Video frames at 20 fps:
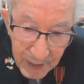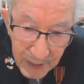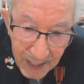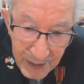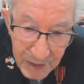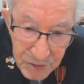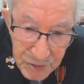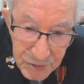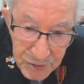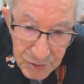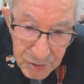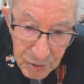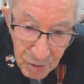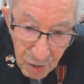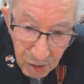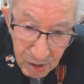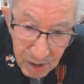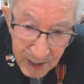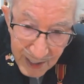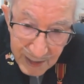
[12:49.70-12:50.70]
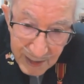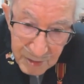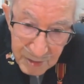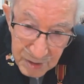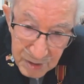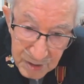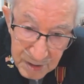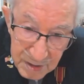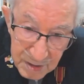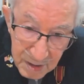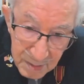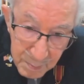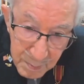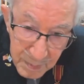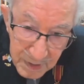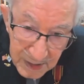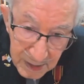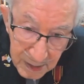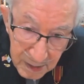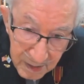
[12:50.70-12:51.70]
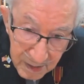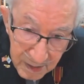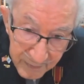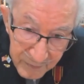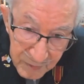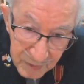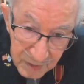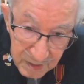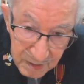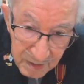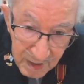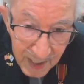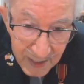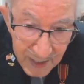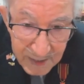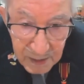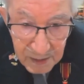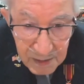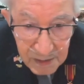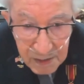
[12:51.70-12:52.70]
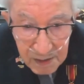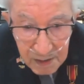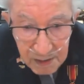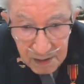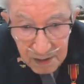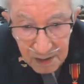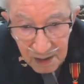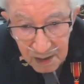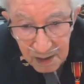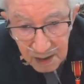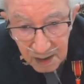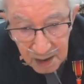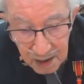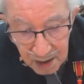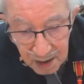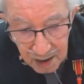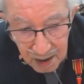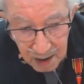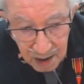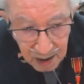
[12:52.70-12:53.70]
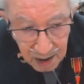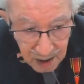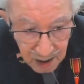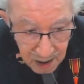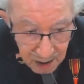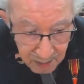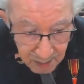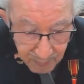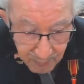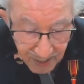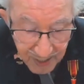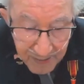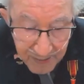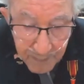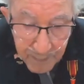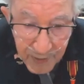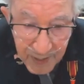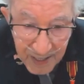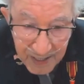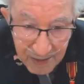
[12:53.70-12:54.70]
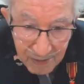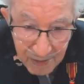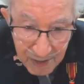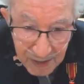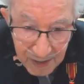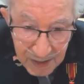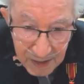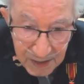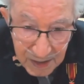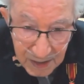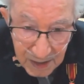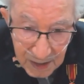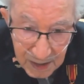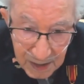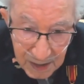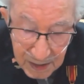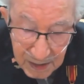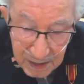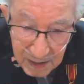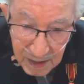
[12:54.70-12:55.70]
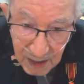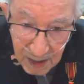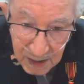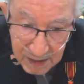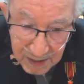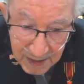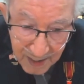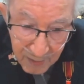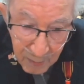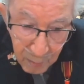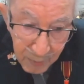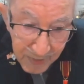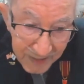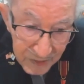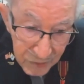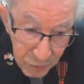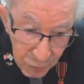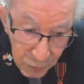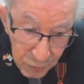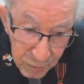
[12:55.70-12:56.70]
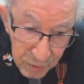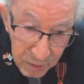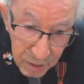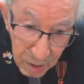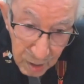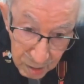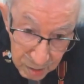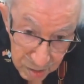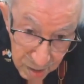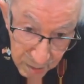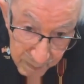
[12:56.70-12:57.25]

I snuck out in the middle of the night, my barrack, and I went to the other